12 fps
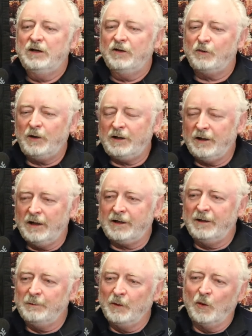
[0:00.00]
three o'clock in
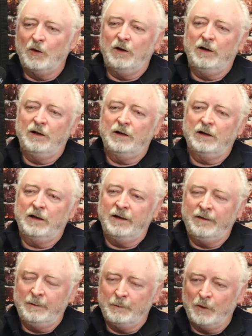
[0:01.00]
the morning in
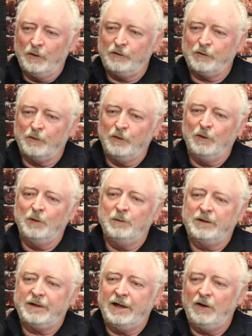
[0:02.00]
the emergency room at
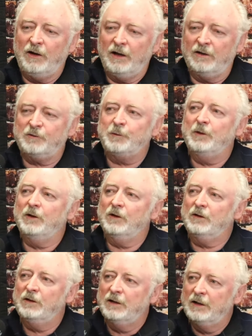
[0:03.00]
the county hospital.